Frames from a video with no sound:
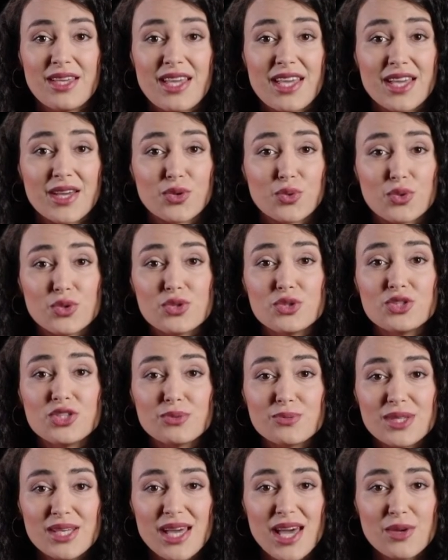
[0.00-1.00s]
in order to
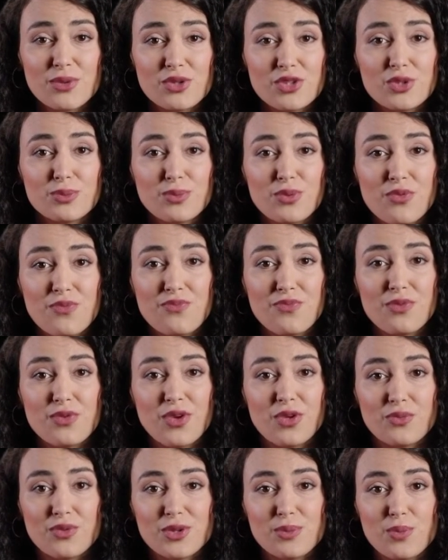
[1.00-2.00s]
be eligible for
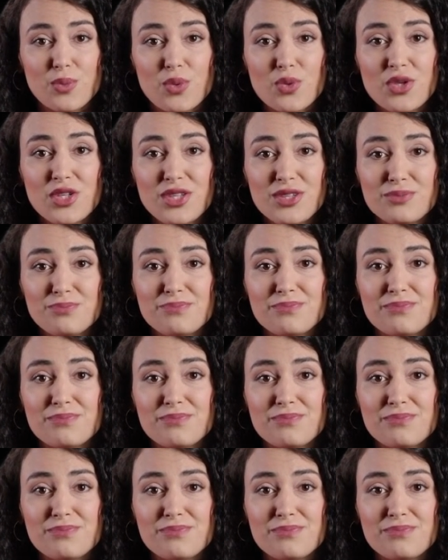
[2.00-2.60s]
a reward.